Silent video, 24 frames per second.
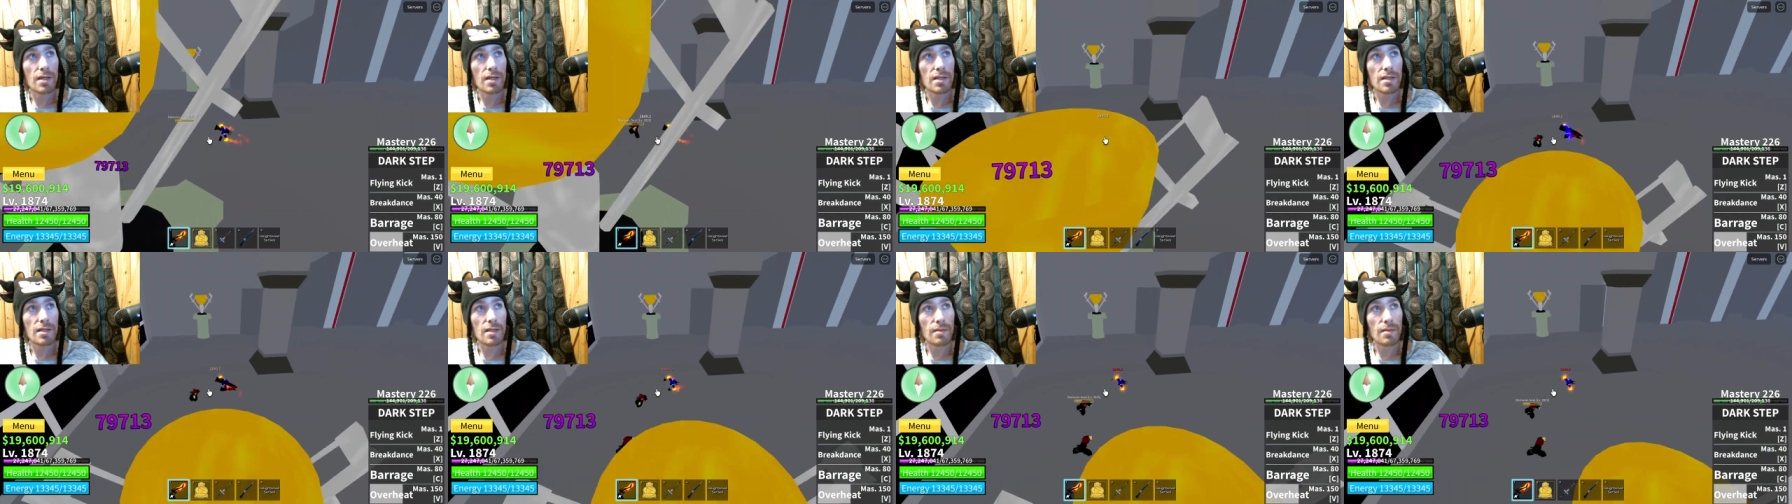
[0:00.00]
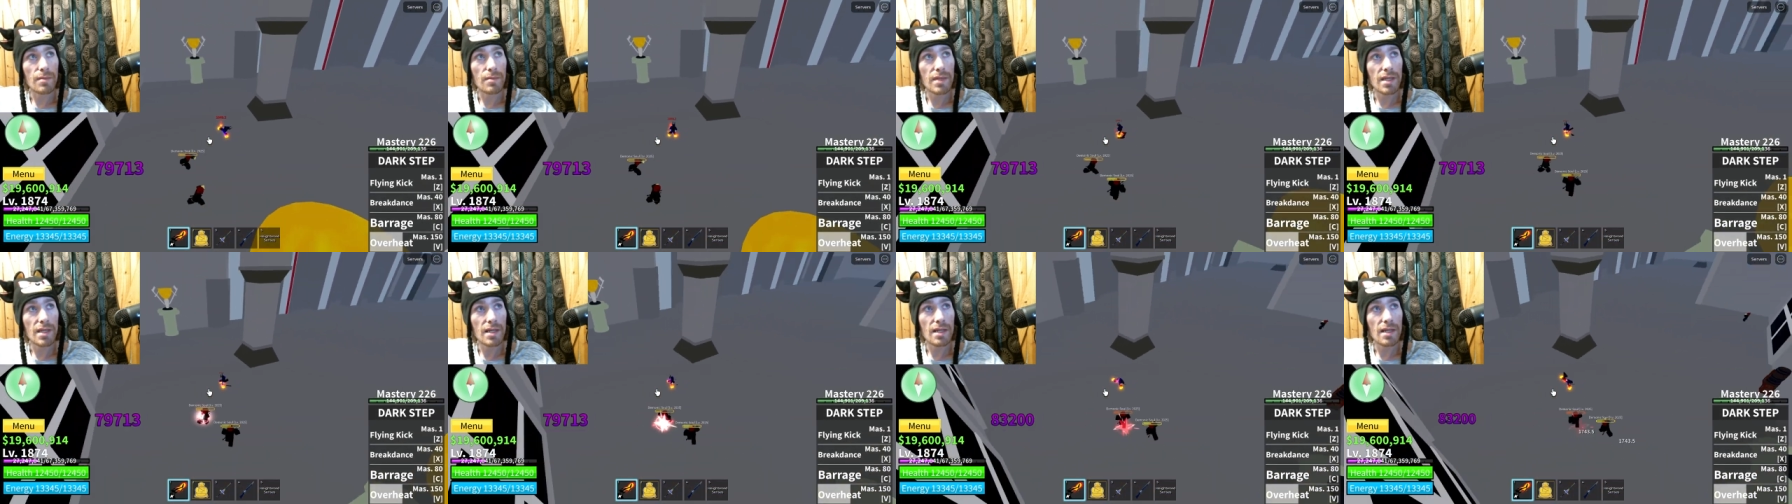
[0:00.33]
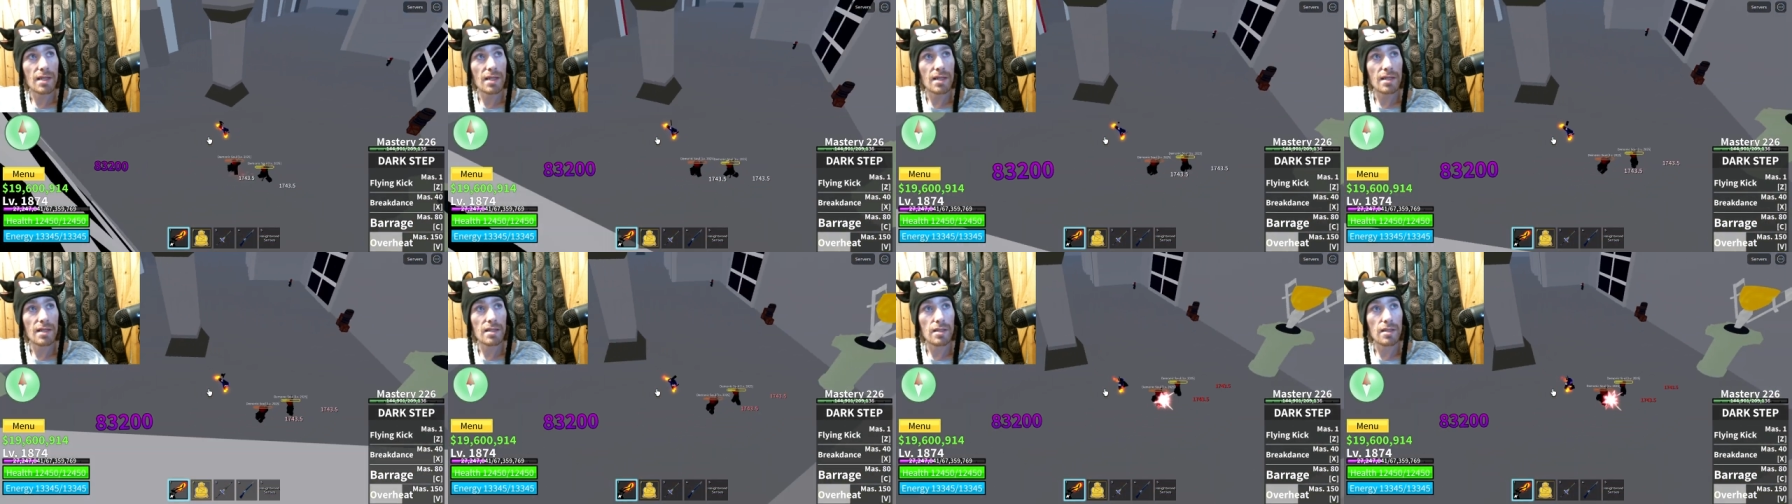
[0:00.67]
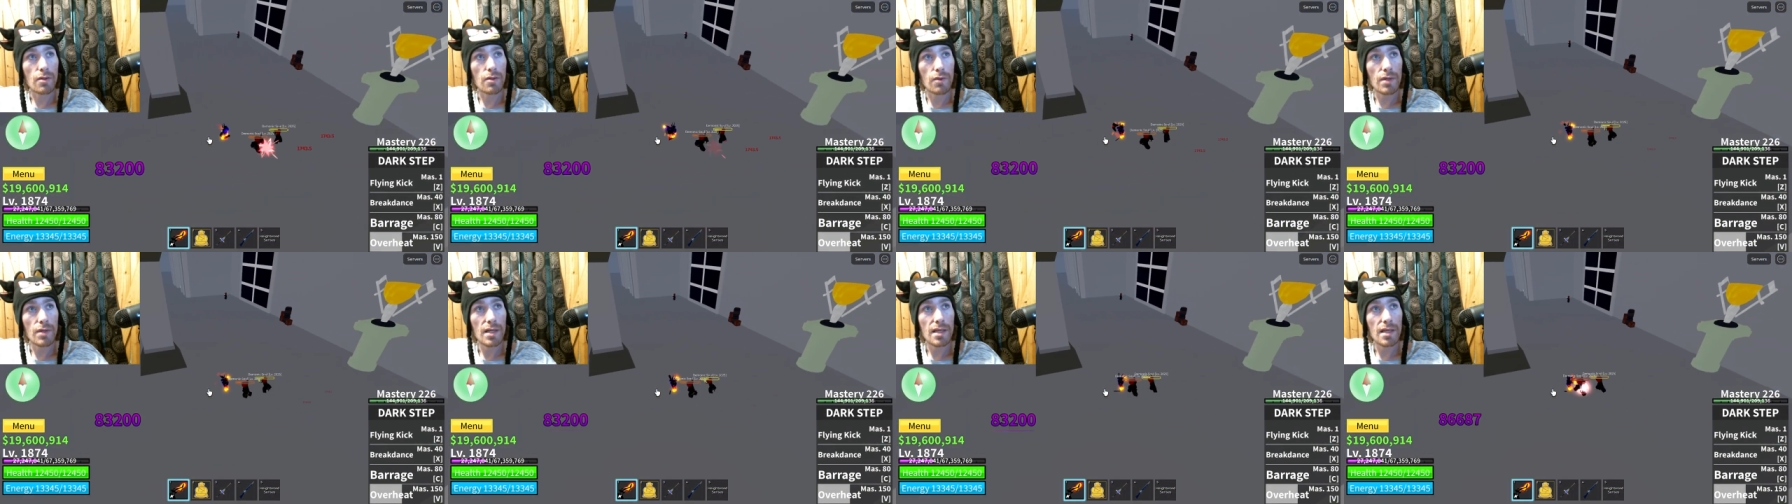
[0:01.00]
something and he's
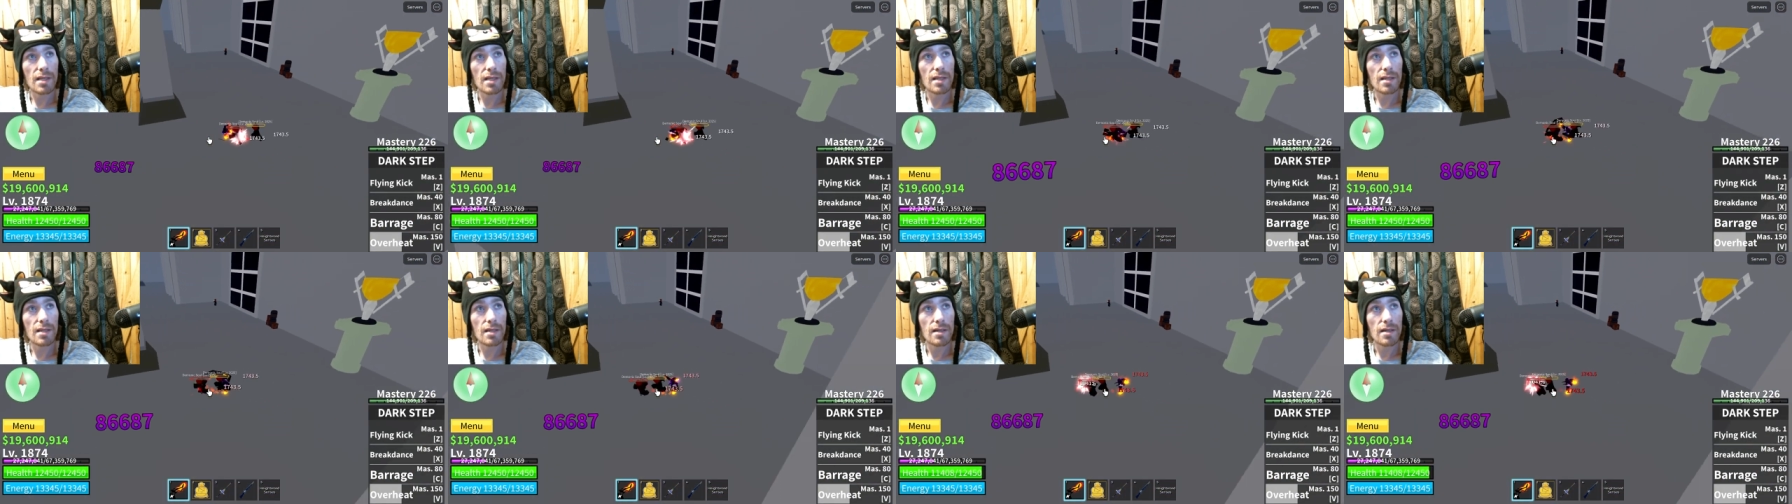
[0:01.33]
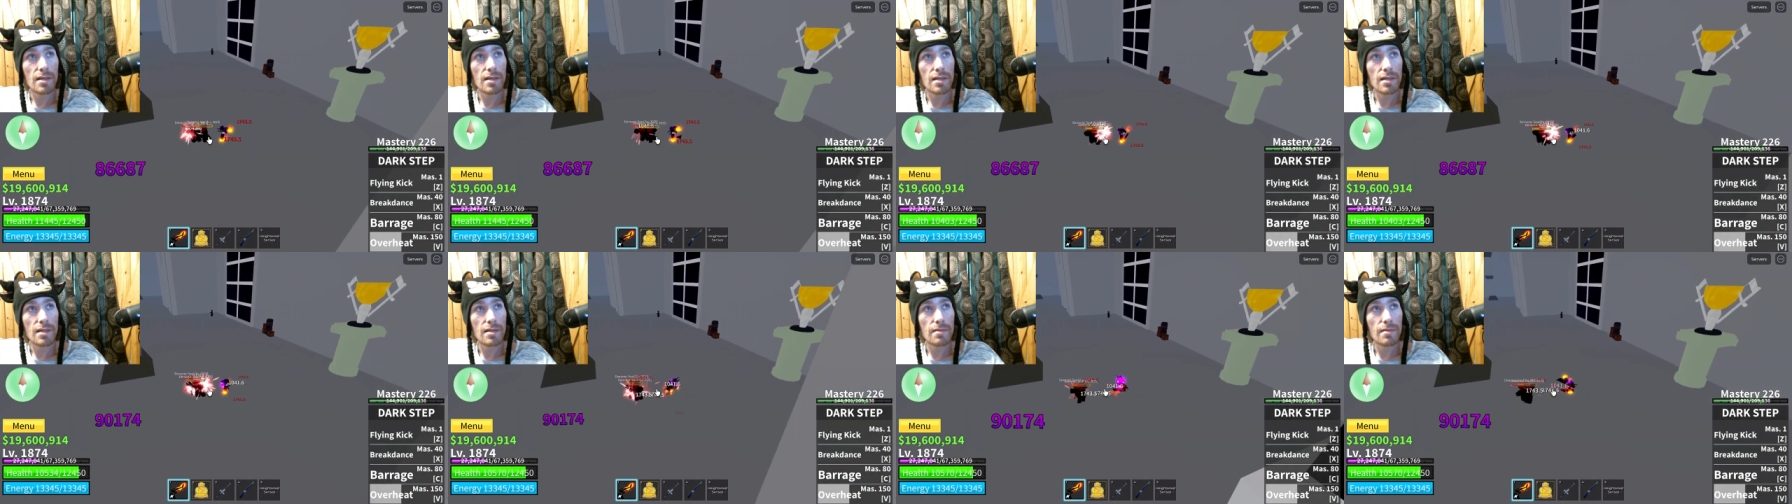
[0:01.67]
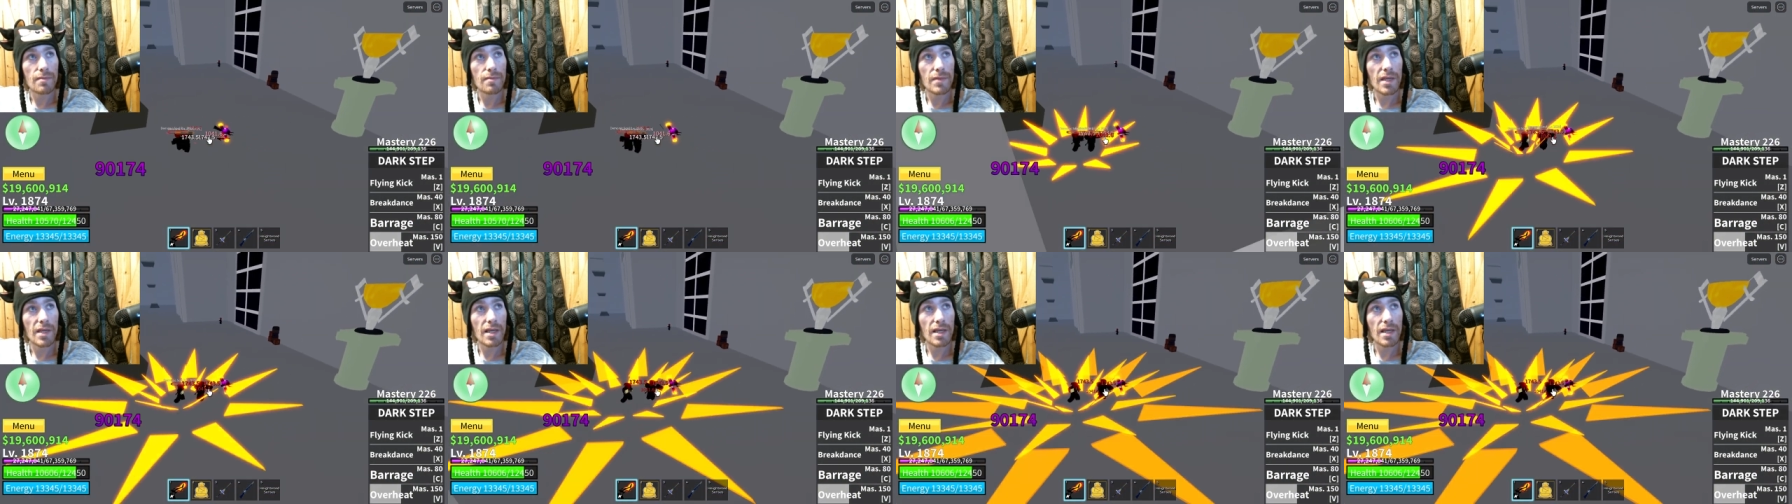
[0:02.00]
doing it. He